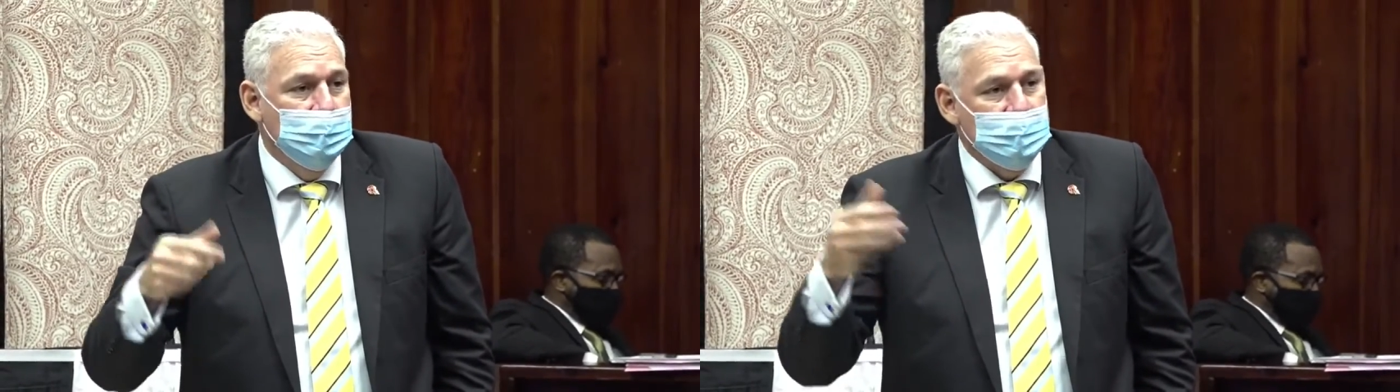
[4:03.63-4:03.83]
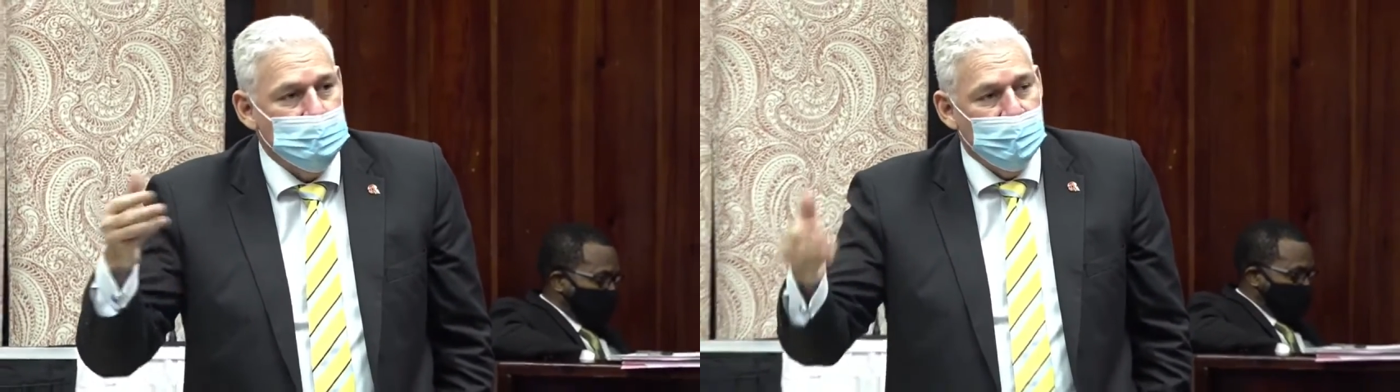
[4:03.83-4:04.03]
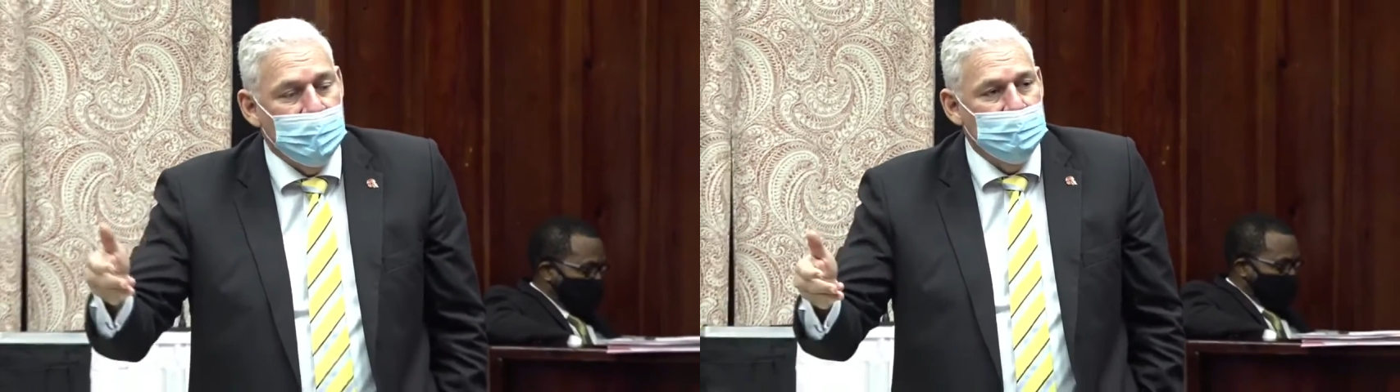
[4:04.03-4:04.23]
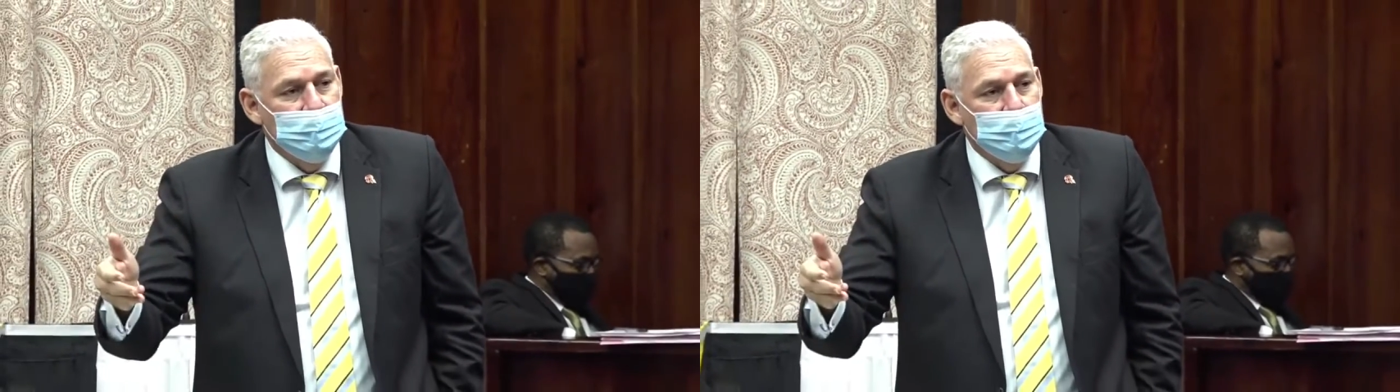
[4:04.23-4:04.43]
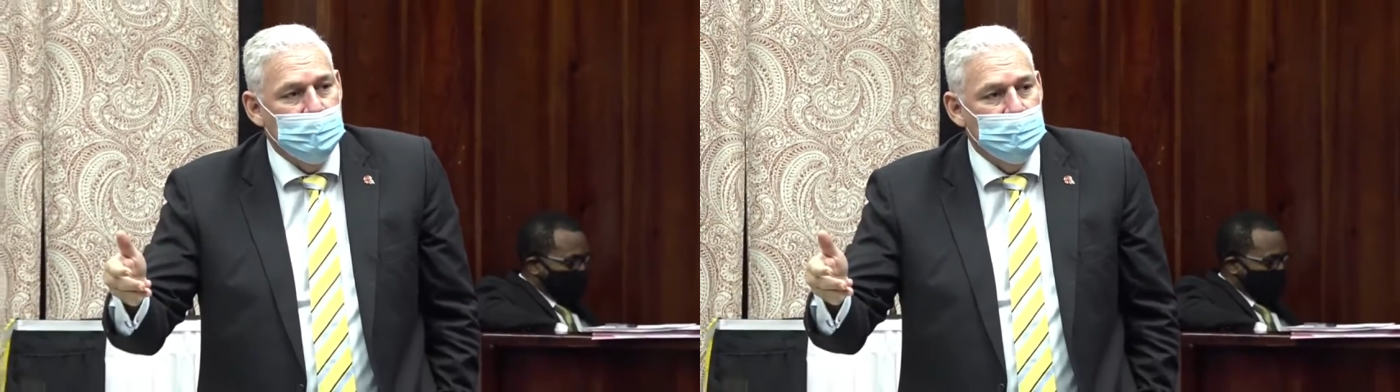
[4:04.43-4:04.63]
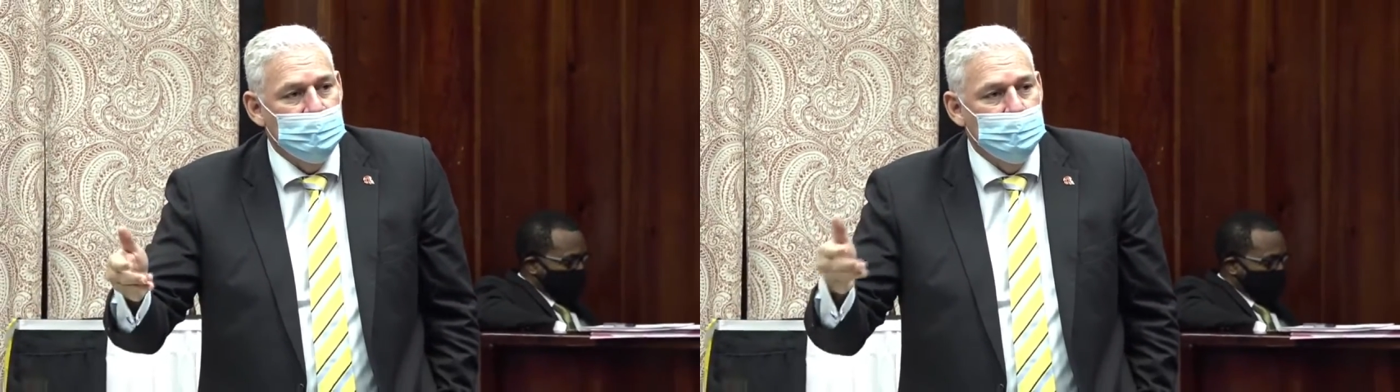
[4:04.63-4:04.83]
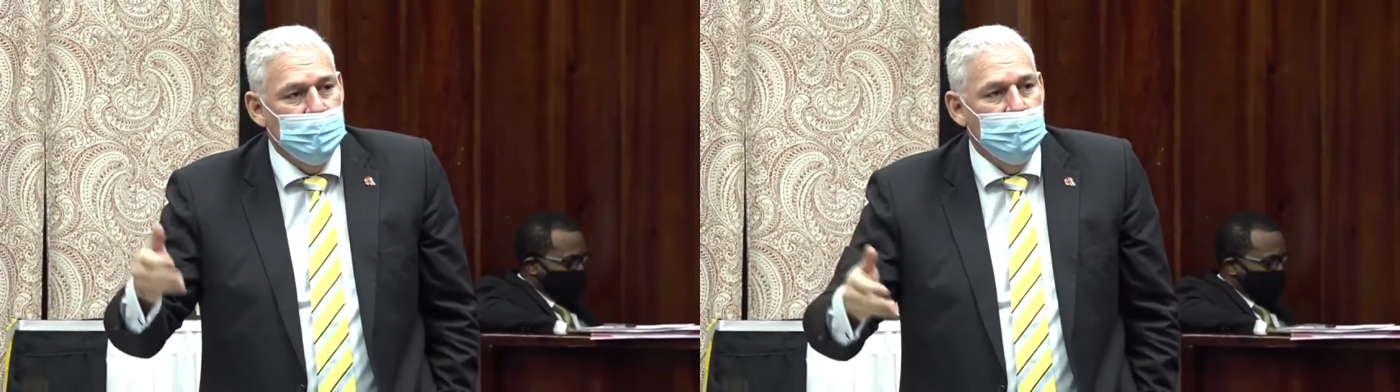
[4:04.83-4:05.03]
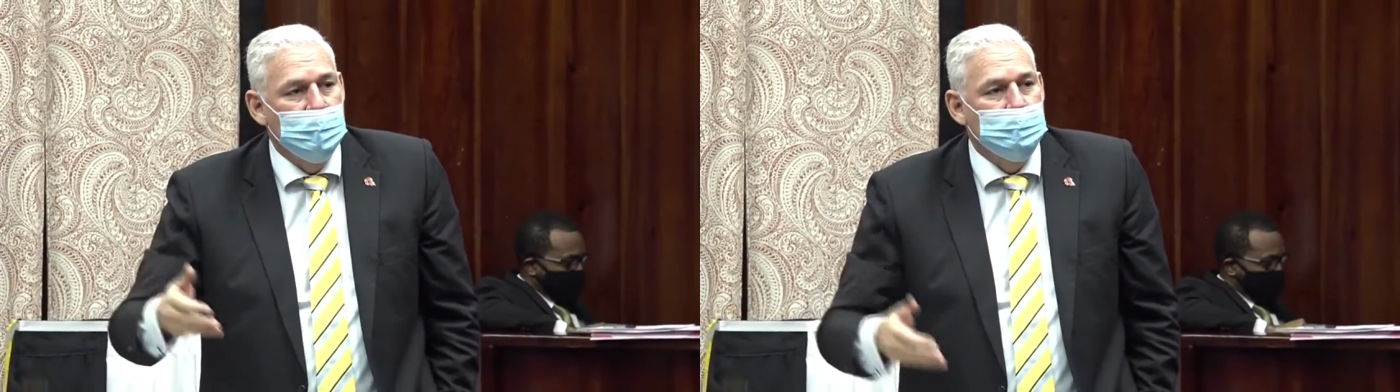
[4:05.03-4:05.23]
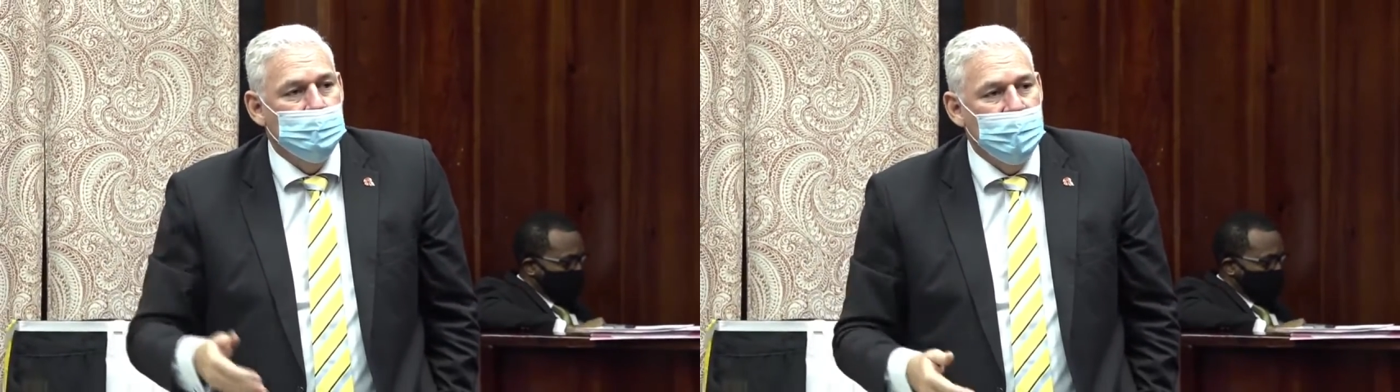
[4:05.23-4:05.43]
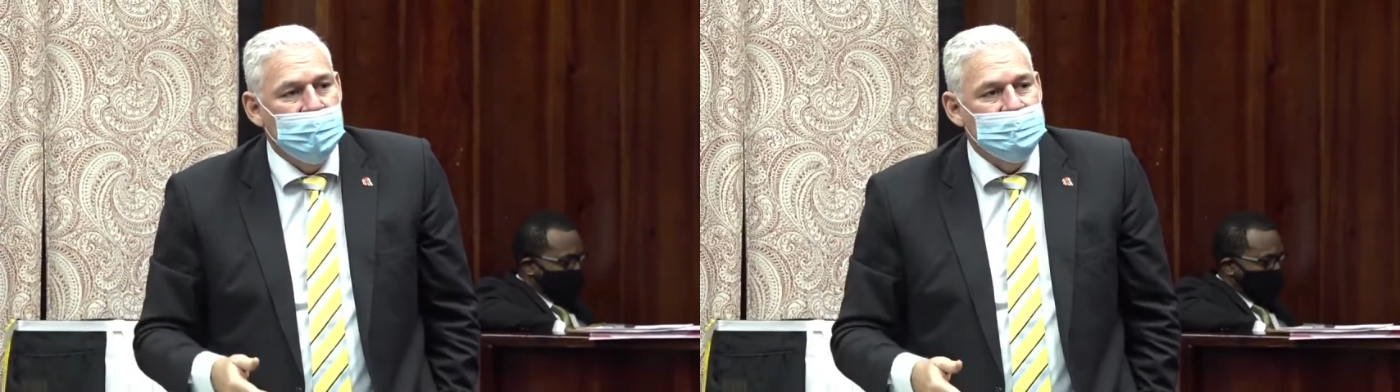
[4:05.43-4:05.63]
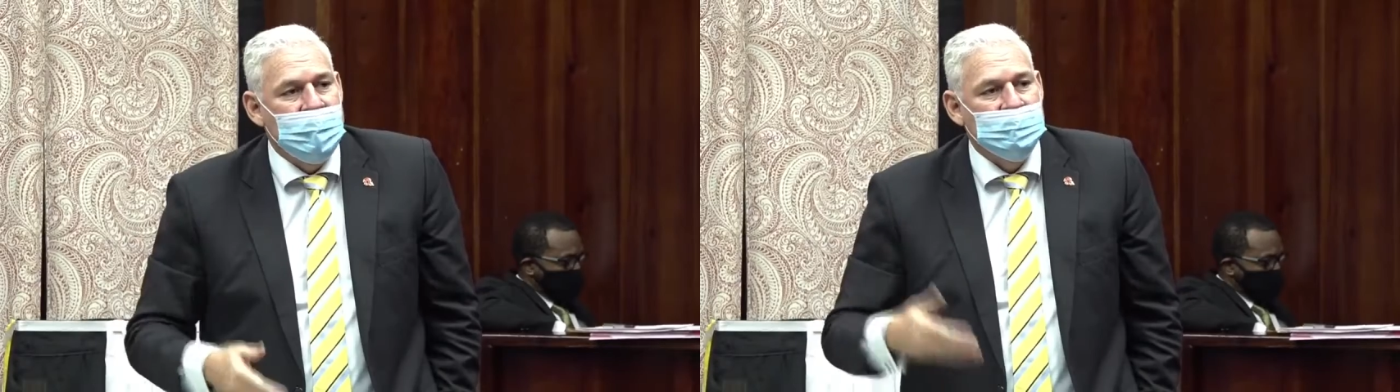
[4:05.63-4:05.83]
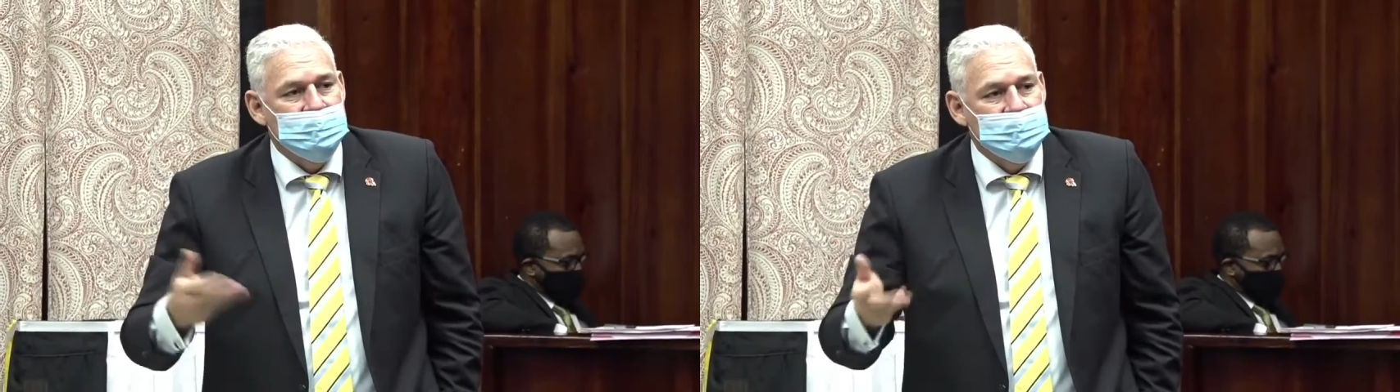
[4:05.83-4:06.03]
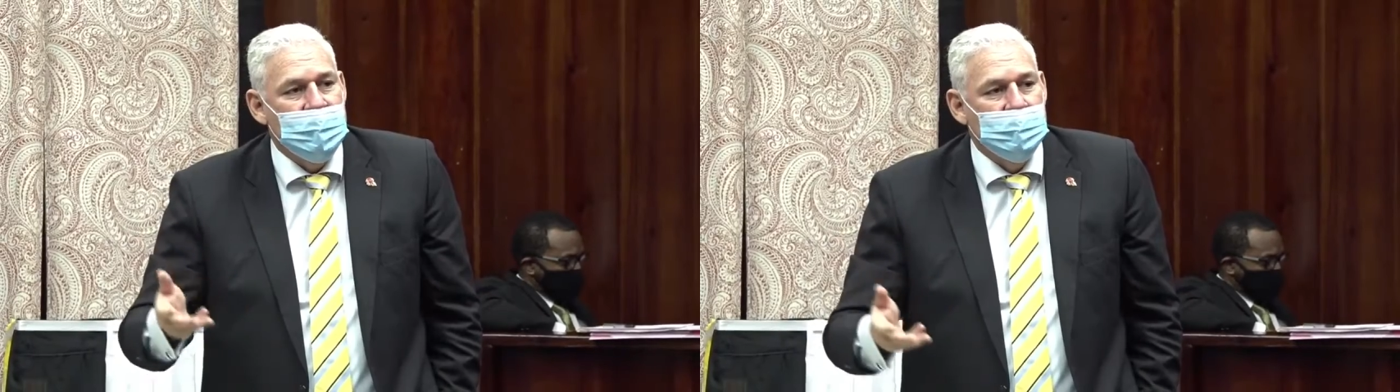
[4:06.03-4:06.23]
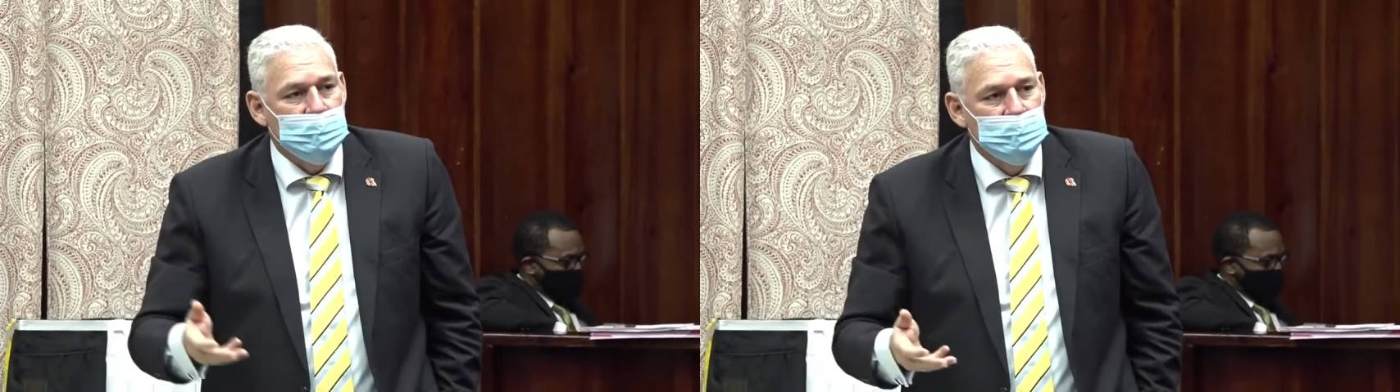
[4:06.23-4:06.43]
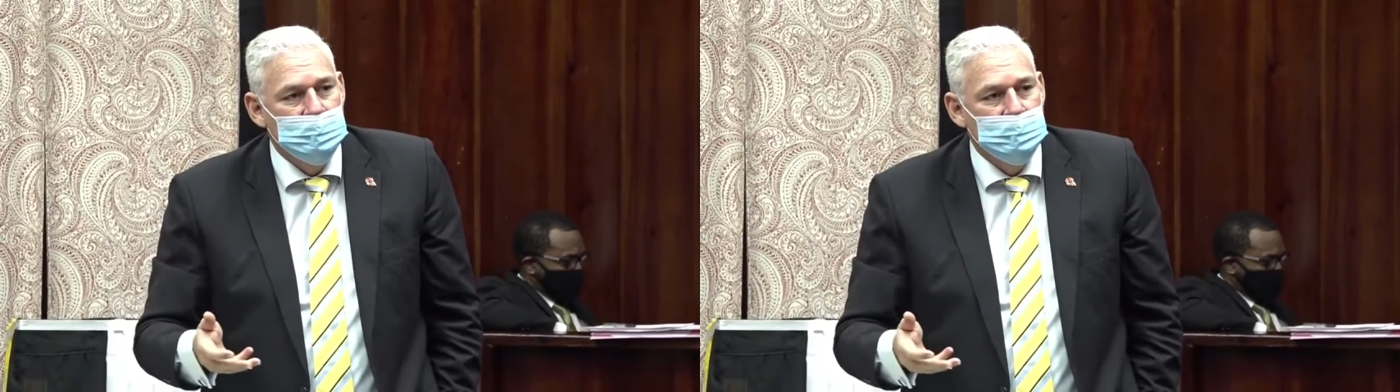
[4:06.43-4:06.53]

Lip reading: That's why the amount that they're paying on a per head tax is higher.